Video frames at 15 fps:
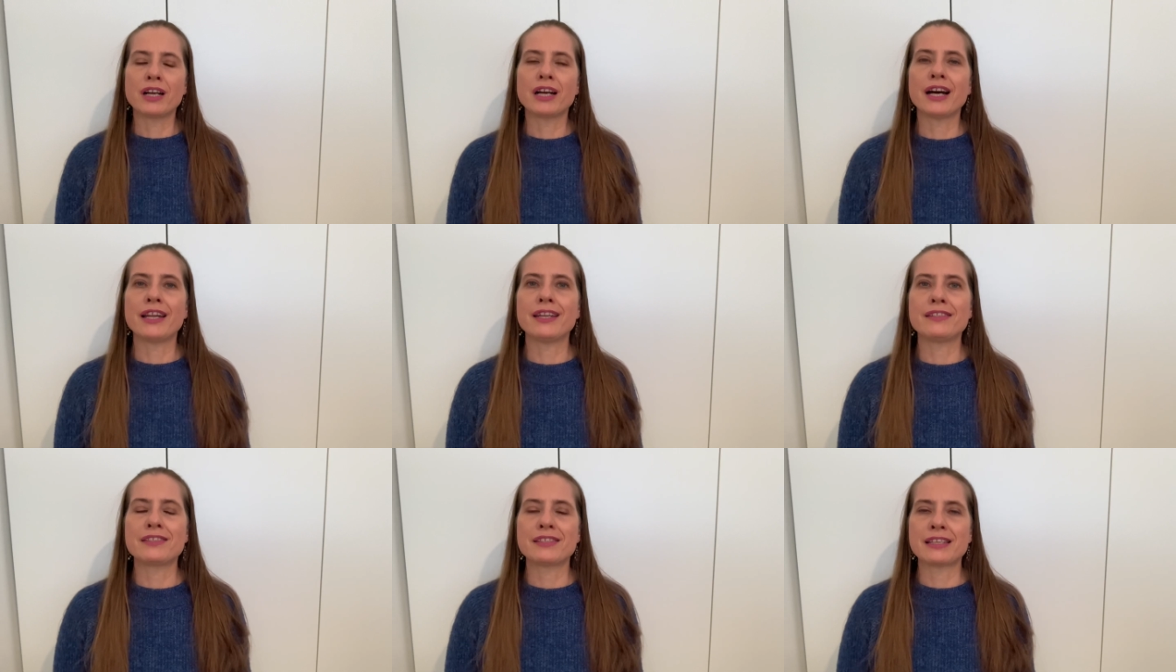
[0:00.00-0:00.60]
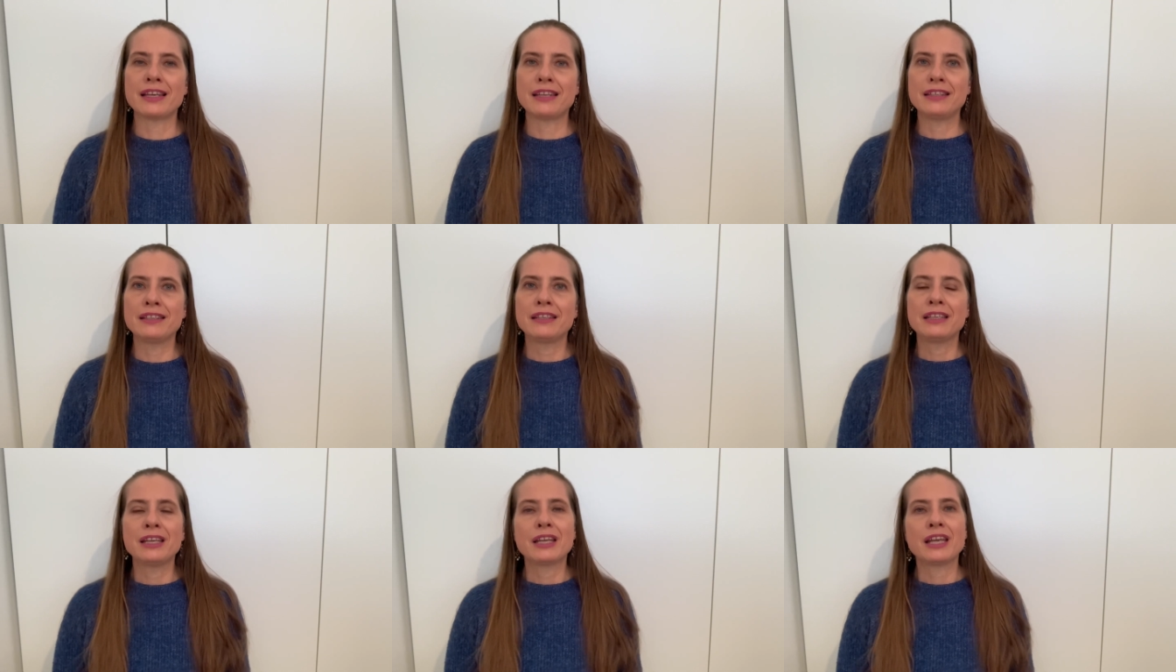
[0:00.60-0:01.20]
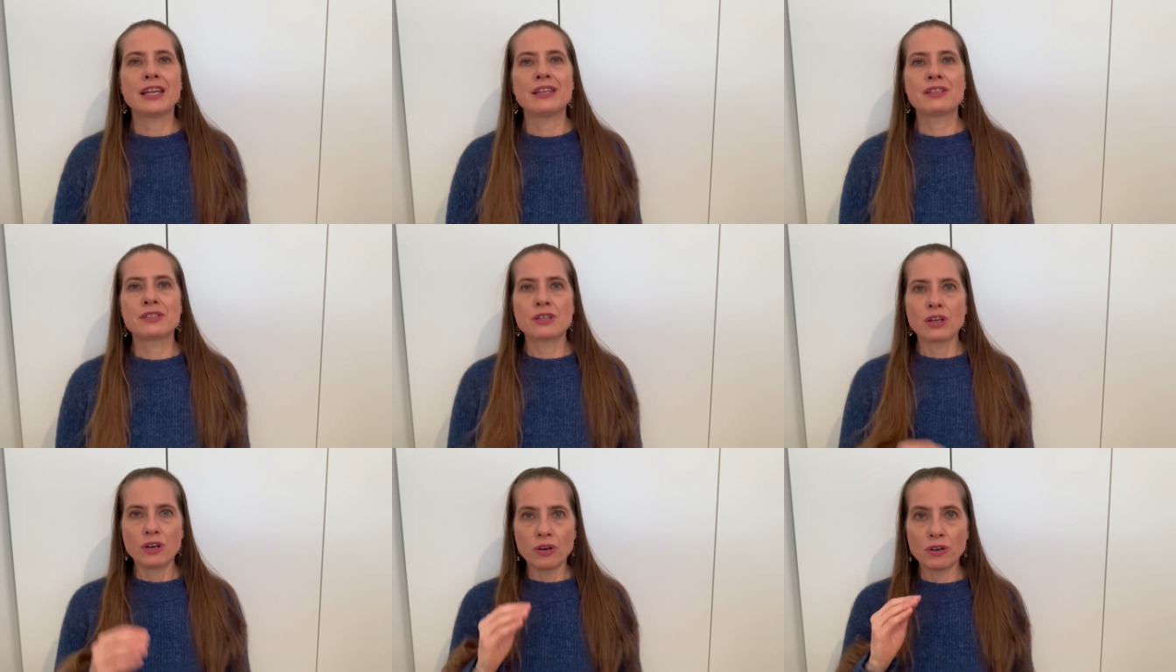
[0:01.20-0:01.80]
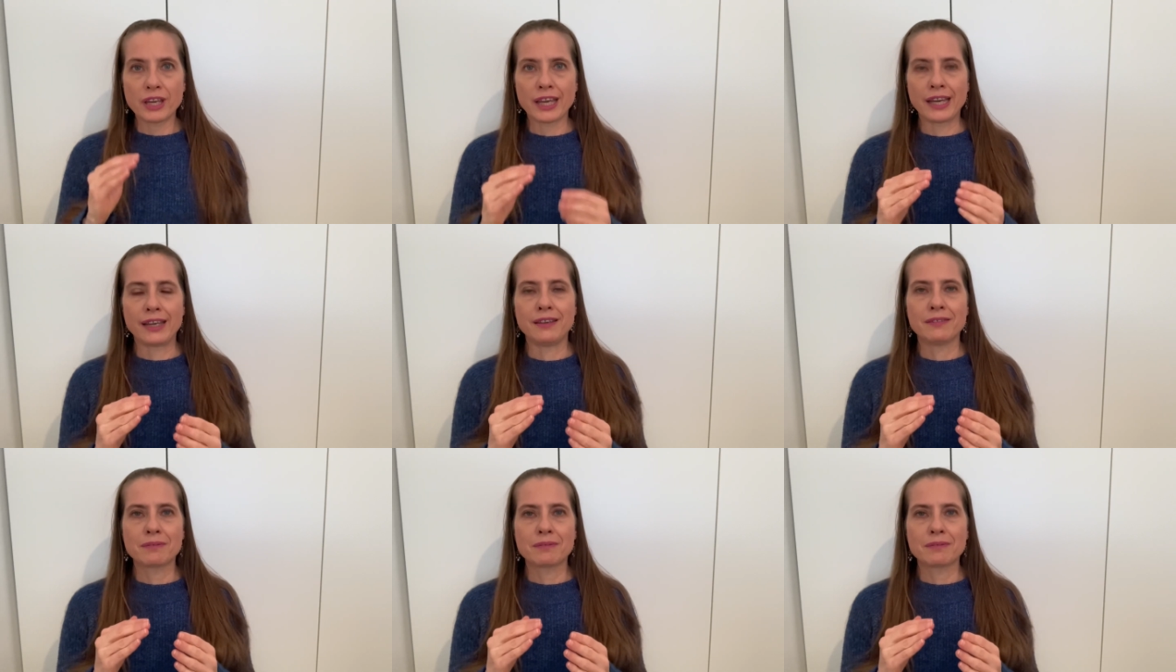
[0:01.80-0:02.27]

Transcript: God had said is, okay,